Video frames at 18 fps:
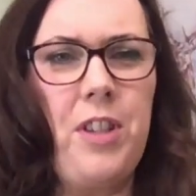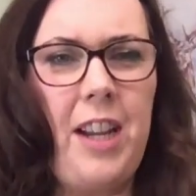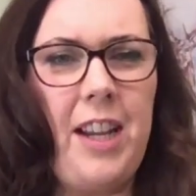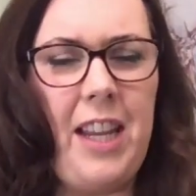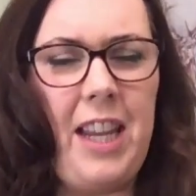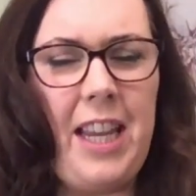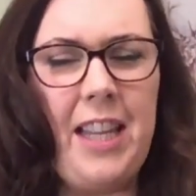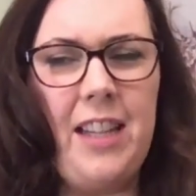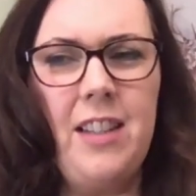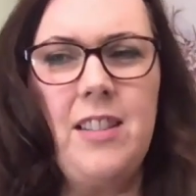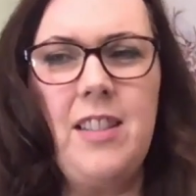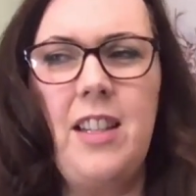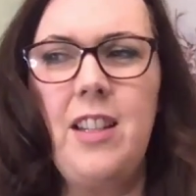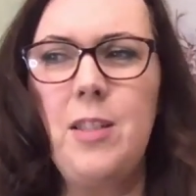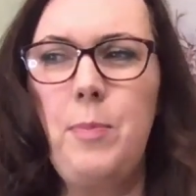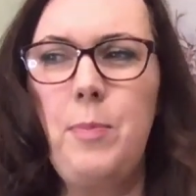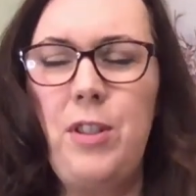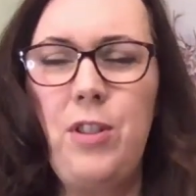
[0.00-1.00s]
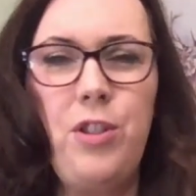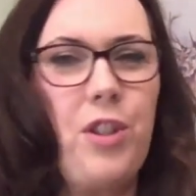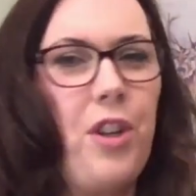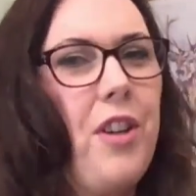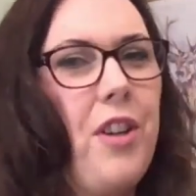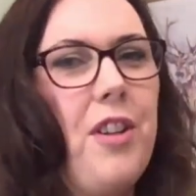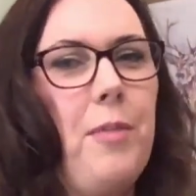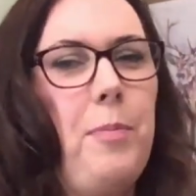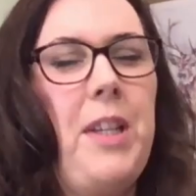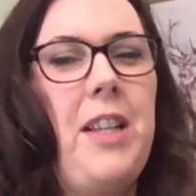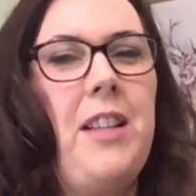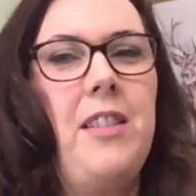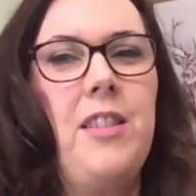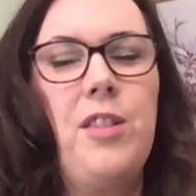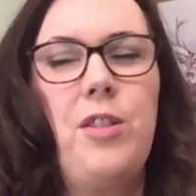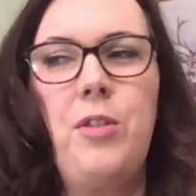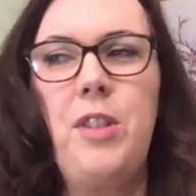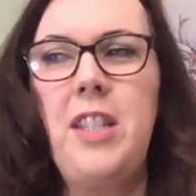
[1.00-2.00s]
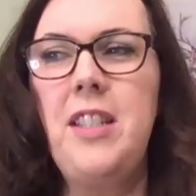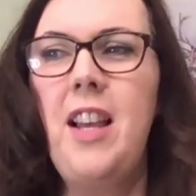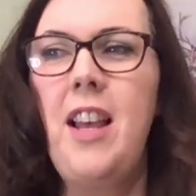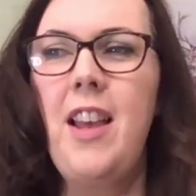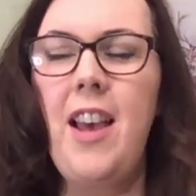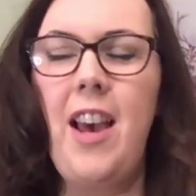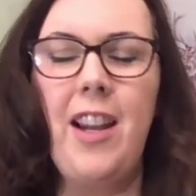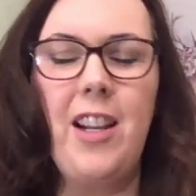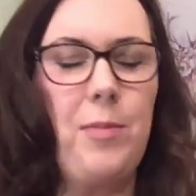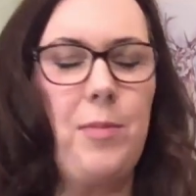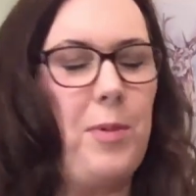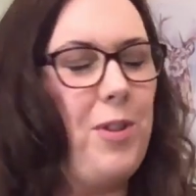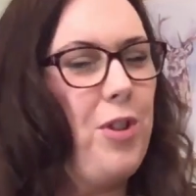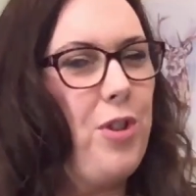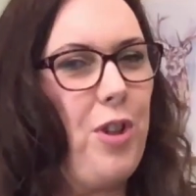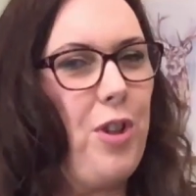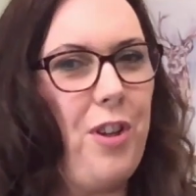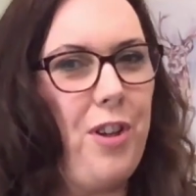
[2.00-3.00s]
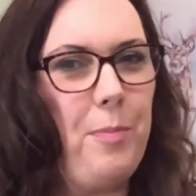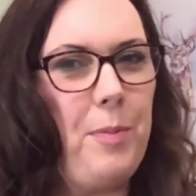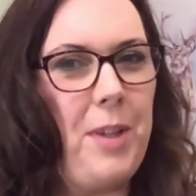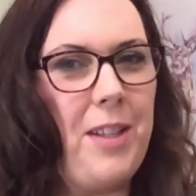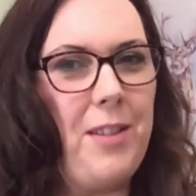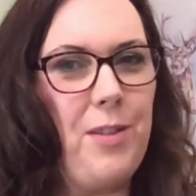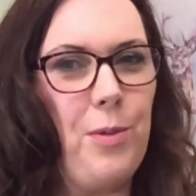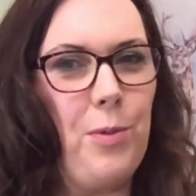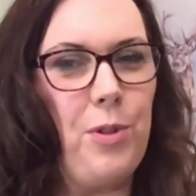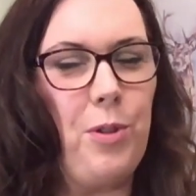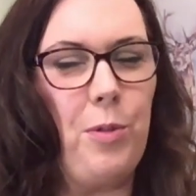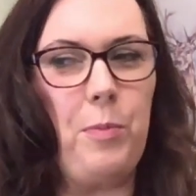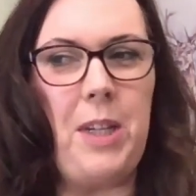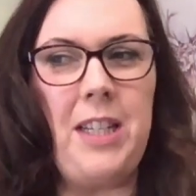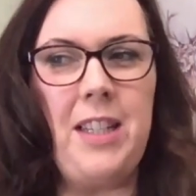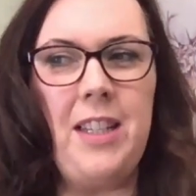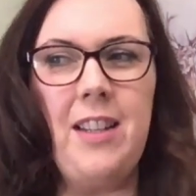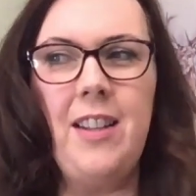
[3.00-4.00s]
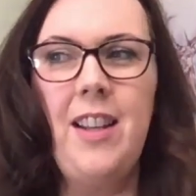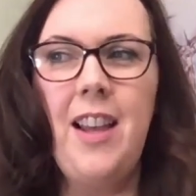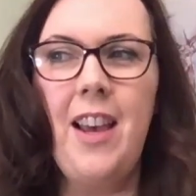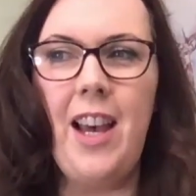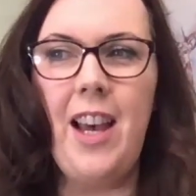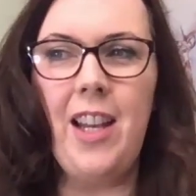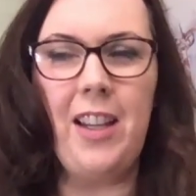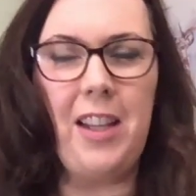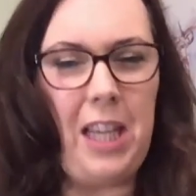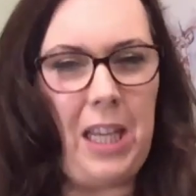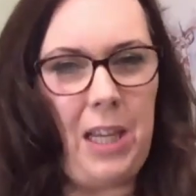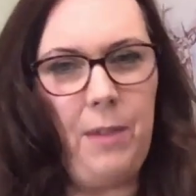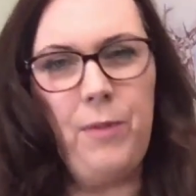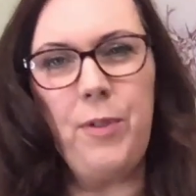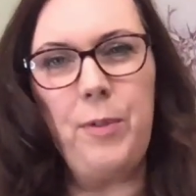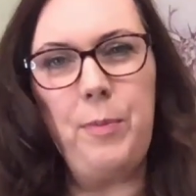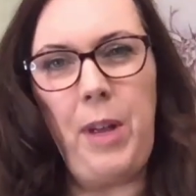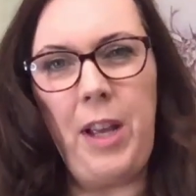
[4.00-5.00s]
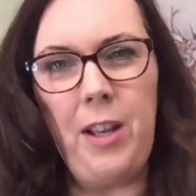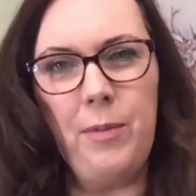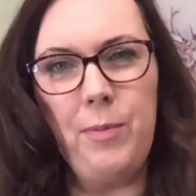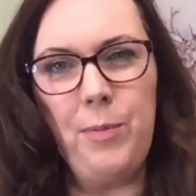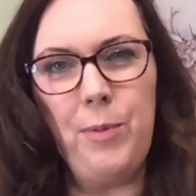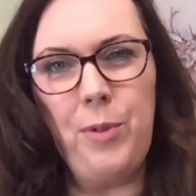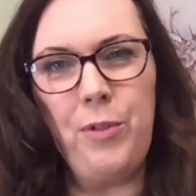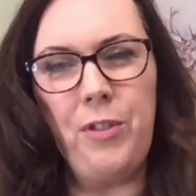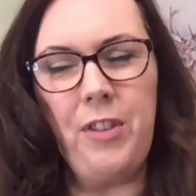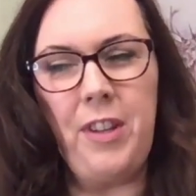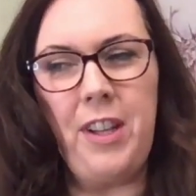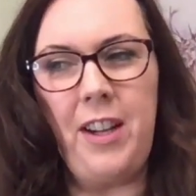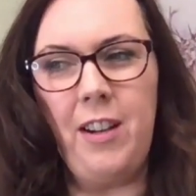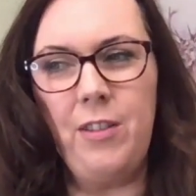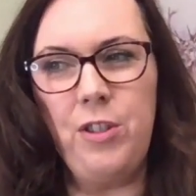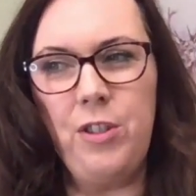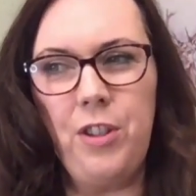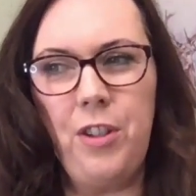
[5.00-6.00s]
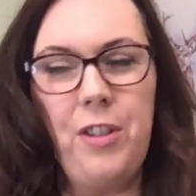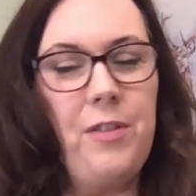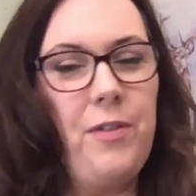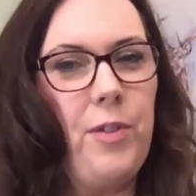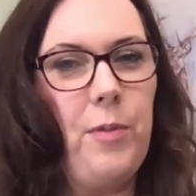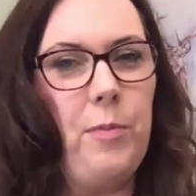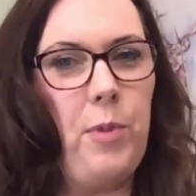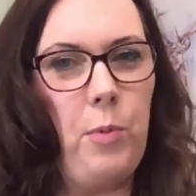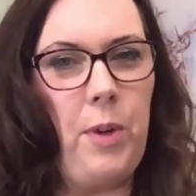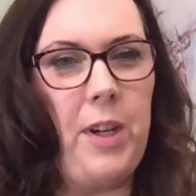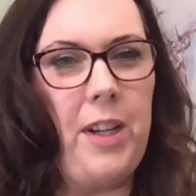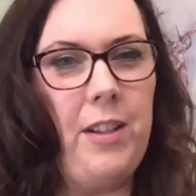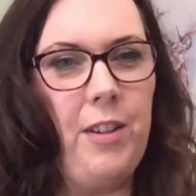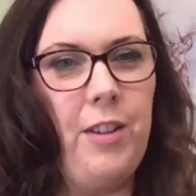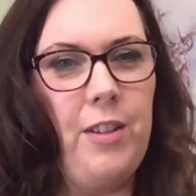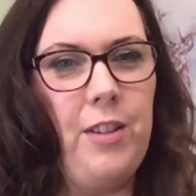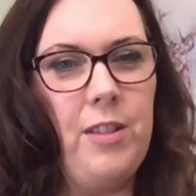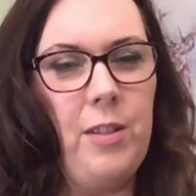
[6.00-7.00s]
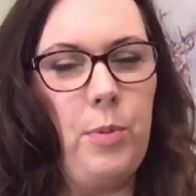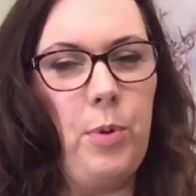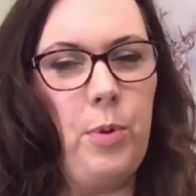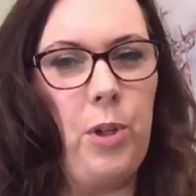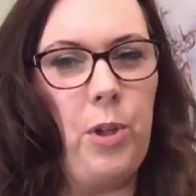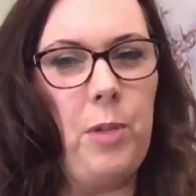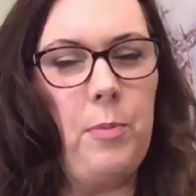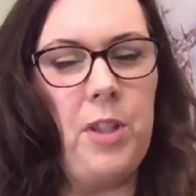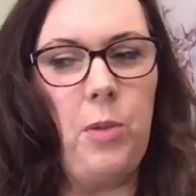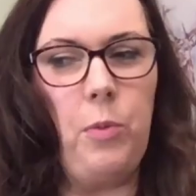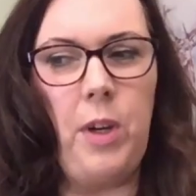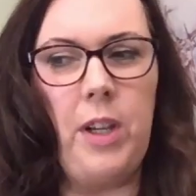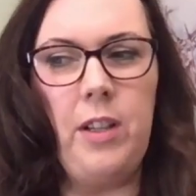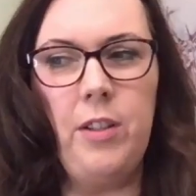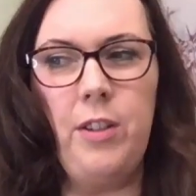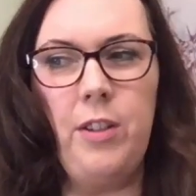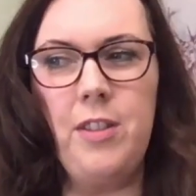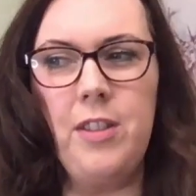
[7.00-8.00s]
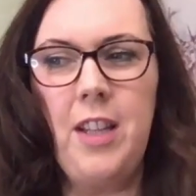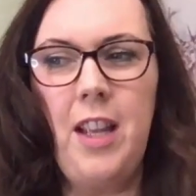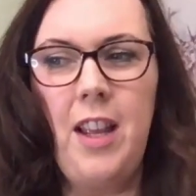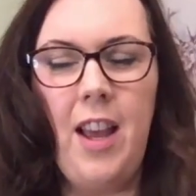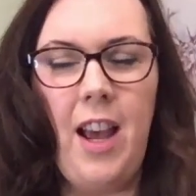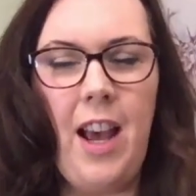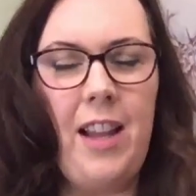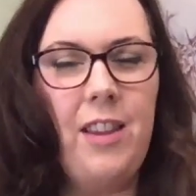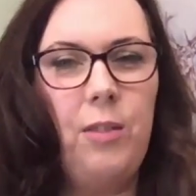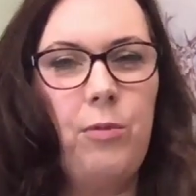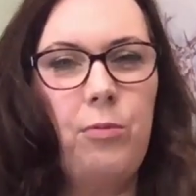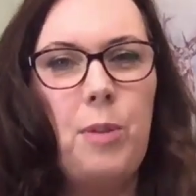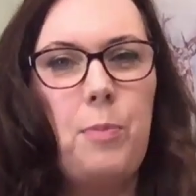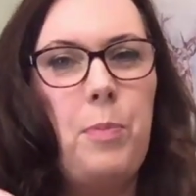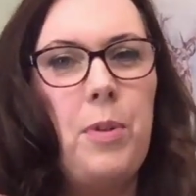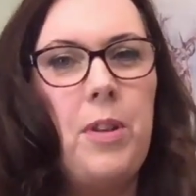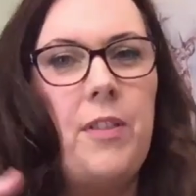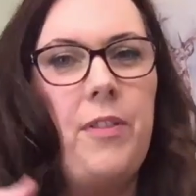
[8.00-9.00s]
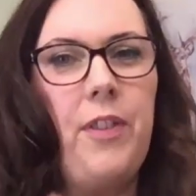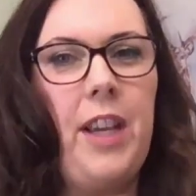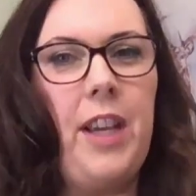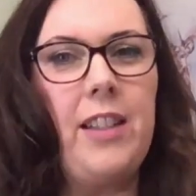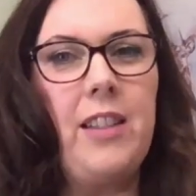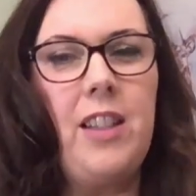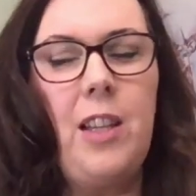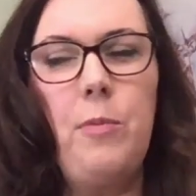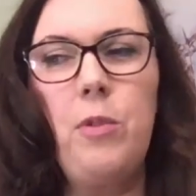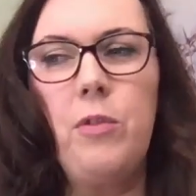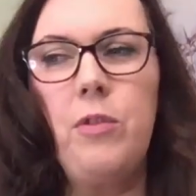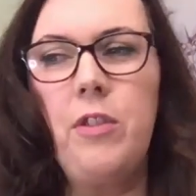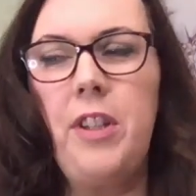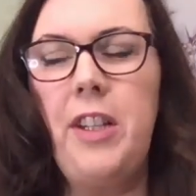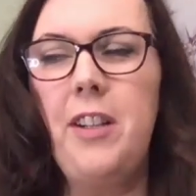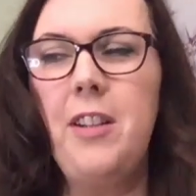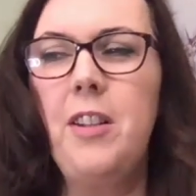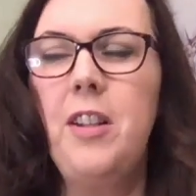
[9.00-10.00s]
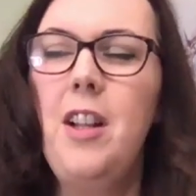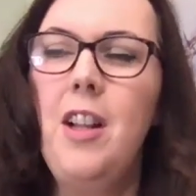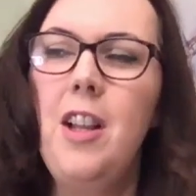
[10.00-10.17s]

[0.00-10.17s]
I hate it, and it's been shouted at me in the street, and it's been shouted at me in social media, and it came from him over there shouting from the White House, the podium in the White House, and the ripple effect came over here.